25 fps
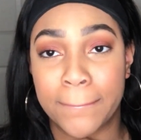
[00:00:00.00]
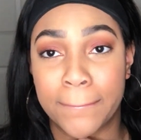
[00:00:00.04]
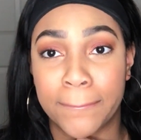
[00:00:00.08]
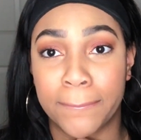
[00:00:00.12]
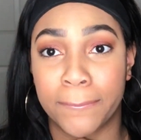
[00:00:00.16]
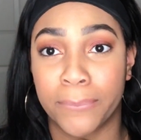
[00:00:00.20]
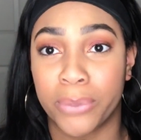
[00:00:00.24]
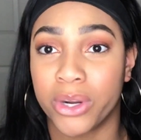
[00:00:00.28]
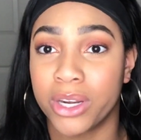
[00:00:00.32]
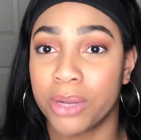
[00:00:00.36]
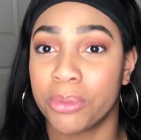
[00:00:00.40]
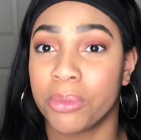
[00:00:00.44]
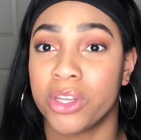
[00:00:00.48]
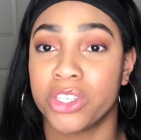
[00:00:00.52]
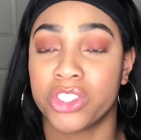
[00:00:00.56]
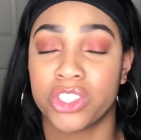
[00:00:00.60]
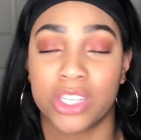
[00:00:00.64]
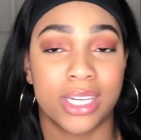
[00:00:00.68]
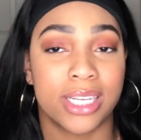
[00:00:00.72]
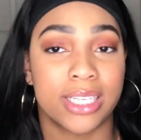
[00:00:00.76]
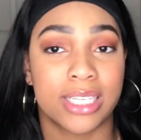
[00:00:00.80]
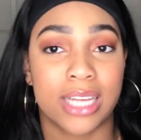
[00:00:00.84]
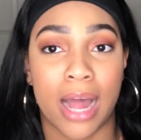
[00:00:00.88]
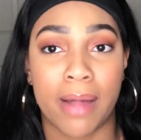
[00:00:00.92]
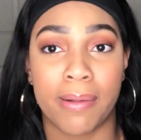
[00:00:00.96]
pretty much
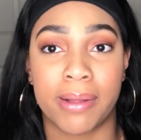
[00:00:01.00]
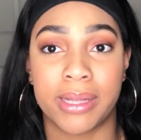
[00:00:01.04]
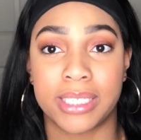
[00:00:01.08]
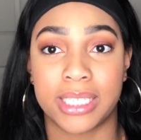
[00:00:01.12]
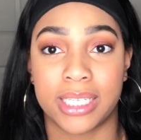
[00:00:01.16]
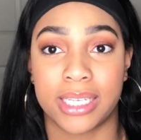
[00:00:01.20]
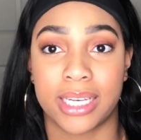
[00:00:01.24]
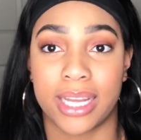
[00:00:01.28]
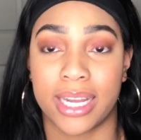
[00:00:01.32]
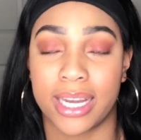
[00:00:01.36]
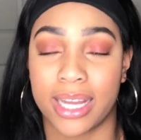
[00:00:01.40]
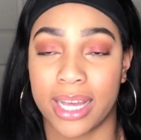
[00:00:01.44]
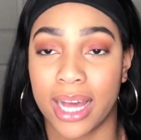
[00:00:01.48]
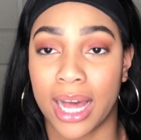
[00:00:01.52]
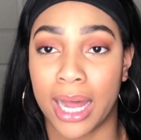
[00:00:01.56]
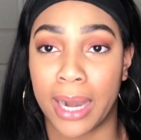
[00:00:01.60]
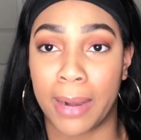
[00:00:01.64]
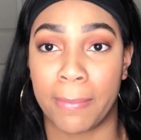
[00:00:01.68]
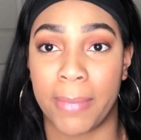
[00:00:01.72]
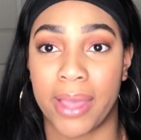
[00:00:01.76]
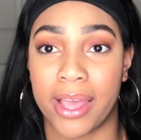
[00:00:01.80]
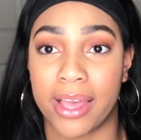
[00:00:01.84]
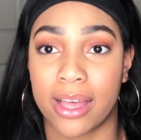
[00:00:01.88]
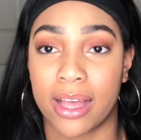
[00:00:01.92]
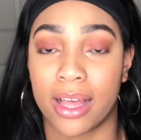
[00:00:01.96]
anytime I did any kind of
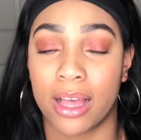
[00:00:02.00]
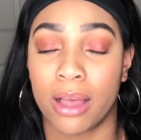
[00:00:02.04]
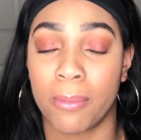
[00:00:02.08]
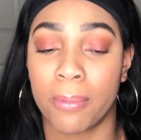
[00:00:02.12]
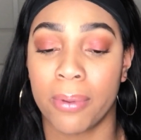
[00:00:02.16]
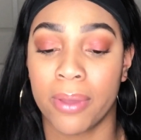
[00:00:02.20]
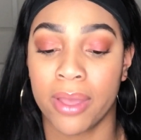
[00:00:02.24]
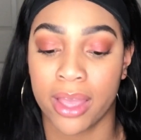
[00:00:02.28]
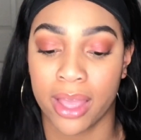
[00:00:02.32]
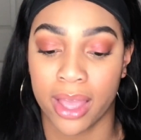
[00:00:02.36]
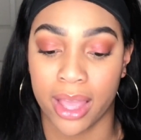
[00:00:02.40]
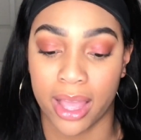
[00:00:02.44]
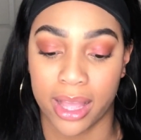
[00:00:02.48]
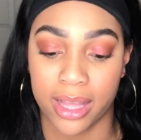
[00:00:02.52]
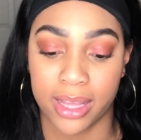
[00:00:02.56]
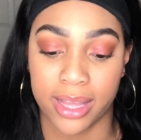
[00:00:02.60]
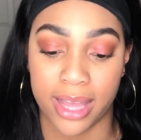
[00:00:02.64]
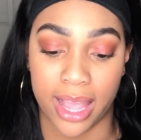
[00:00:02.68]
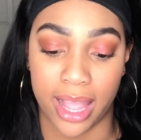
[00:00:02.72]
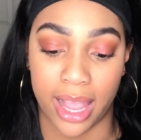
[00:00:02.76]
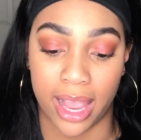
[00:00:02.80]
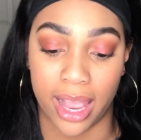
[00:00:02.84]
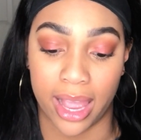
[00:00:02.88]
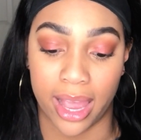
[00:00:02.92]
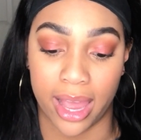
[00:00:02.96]
makeup,
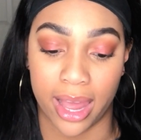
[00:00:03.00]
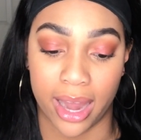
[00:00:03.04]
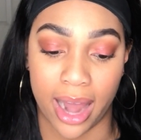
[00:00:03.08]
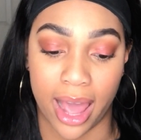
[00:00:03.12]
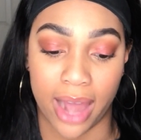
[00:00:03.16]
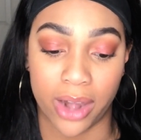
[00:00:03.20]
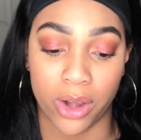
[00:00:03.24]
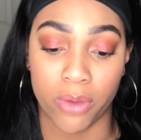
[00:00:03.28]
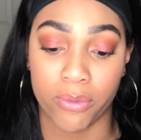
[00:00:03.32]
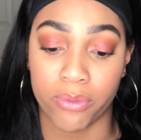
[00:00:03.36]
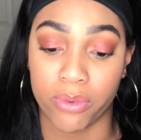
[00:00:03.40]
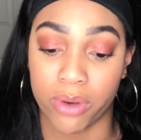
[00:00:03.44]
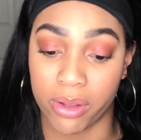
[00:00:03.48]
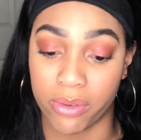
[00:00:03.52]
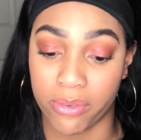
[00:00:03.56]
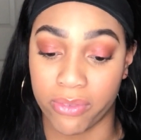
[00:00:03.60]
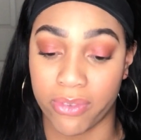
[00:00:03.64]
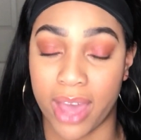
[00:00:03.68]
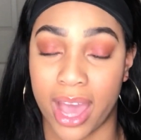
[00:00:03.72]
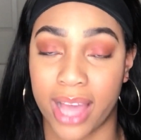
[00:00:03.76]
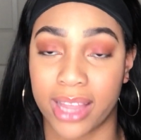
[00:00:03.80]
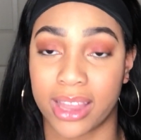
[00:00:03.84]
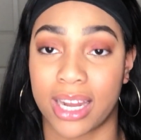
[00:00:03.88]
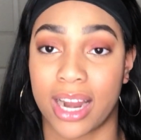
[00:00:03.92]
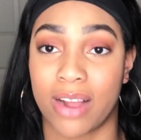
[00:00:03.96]
and I know for a
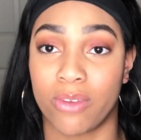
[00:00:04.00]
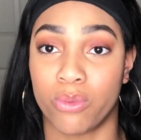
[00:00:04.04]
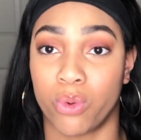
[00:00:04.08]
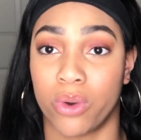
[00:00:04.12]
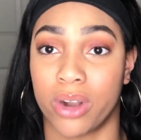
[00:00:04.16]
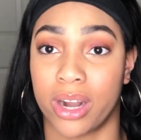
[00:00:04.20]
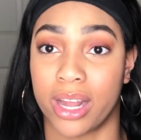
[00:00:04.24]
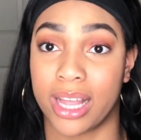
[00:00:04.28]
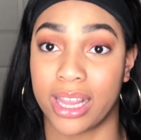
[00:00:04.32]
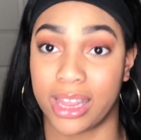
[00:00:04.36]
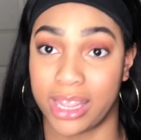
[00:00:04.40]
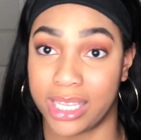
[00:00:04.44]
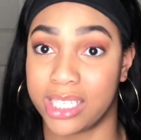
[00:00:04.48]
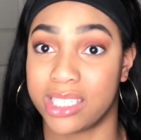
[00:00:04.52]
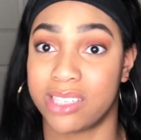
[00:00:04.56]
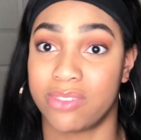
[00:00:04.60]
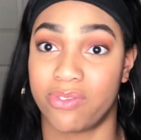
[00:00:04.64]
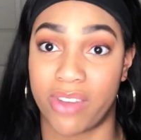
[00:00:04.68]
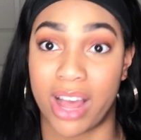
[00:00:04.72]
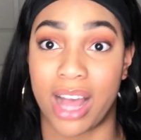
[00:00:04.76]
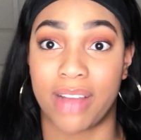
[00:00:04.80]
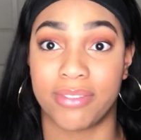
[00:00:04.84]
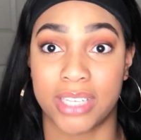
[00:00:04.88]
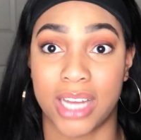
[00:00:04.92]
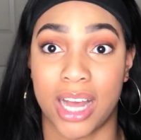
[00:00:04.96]
fact that I've worn it at least
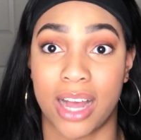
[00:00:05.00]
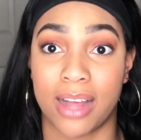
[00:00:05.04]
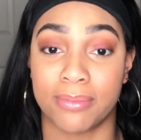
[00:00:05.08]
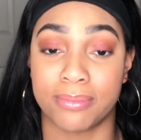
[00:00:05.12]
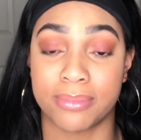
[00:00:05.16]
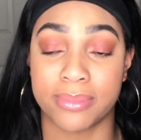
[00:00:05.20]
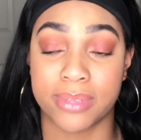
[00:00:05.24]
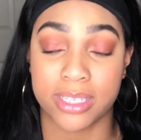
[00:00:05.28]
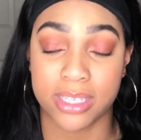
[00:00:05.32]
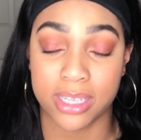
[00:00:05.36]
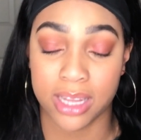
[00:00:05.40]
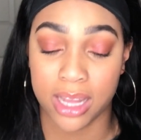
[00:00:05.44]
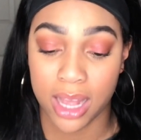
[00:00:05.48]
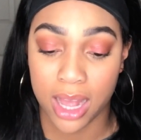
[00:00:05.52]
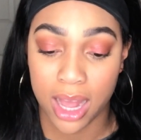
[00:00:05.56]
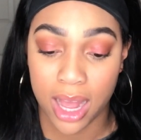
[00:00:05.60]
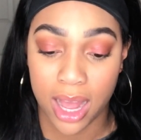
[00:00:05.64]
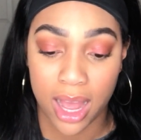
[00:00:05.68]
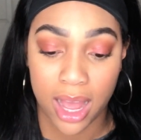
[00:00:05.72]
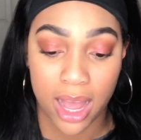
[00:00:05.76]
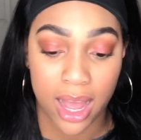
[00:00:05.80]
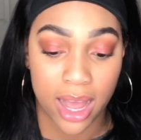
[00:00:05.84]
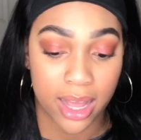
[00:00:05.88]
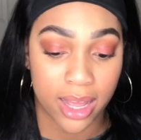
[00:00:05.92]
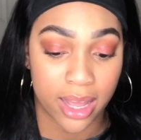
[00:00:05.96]
5 times.
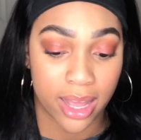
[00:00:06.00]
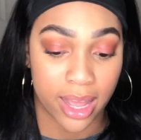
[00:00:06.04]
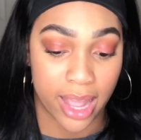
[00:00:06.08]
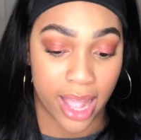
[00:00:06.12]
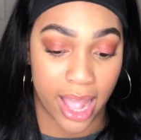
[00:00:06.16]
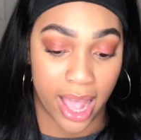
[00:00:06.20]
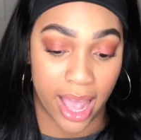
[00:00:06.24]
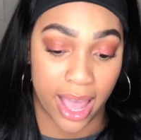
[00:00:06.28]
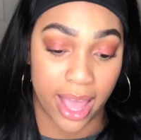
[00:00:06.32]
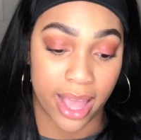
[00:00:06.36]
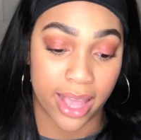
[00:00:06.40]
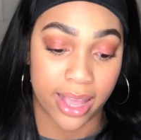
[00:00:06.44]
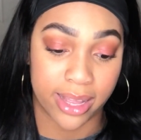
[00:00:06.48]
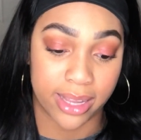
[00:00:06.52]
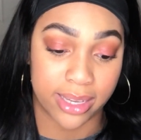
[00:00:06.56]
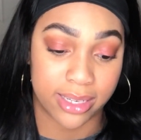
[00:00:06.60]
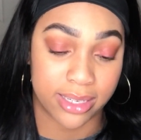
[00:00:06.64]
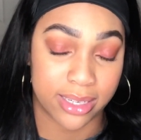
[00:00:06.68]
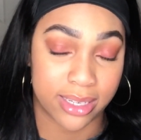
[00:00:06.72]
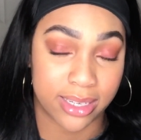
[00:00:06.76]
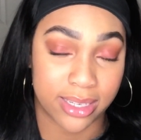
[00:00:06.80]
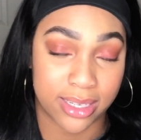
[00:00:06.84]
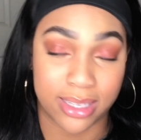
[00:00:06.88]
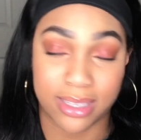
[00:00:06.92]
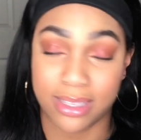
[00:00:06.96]
And
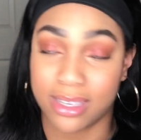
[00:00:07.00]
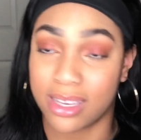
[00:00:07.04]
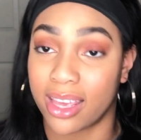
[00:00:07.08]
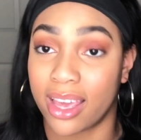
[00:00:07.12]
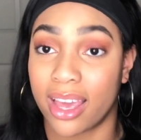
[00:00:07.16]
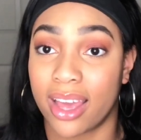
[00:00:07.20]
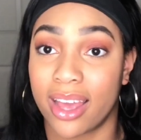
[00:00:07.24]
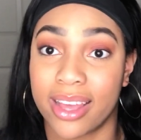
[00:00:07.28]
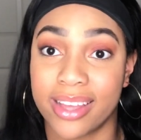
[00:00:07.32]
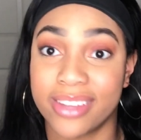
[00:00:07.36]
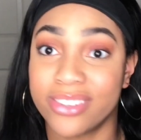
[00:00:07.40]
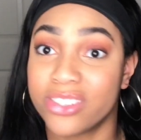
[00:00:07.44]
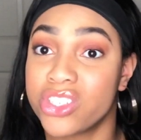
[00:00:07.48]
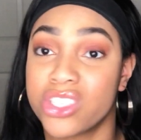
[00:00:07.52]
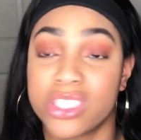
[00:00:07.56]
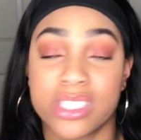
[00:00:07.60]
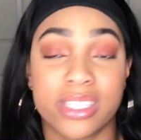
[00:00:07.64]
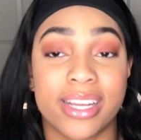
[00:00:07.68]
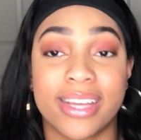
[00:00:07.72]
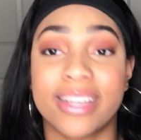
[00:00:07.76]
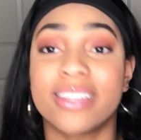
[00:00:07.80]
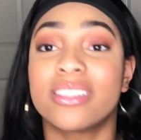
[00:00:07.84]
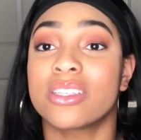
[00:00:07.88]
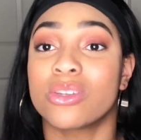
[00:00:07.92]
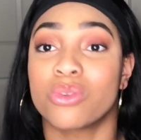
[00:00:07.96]
yeah,
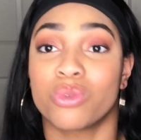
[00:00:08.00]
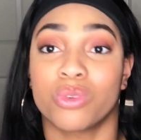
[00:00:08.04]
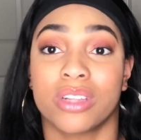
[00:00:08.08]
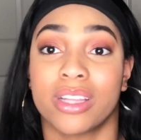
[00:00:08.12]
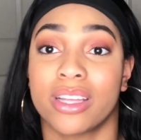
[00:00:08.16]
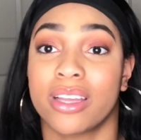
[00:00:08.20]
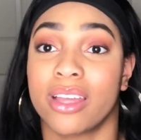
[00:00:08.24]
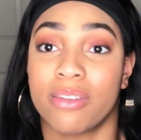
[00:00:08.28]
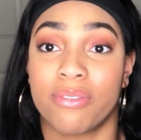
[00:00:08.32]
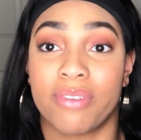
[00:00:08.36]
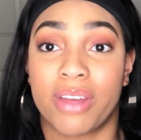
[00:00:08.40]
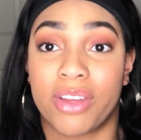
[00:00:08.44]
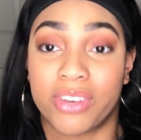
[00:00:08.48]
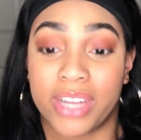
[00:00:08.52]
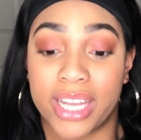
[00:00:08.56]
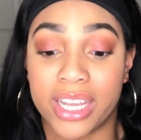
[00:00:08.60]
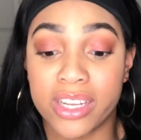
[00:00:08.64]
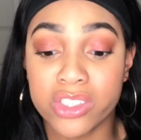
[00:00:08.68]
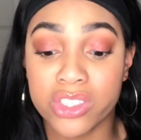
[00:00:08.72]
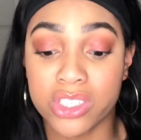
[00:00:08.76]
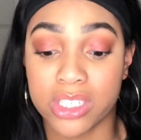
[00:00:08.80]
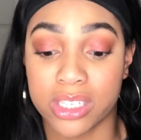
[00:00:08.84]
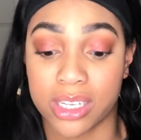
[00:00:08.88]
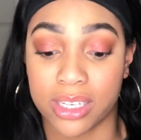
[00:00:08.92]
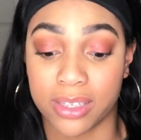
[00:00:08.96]
it's a really good
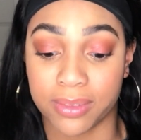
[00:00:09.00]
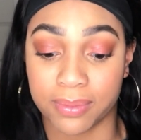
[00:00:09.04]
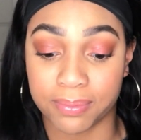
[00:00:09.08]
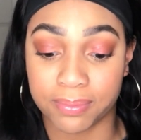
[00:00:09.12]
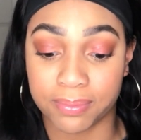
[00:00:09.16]
foundation.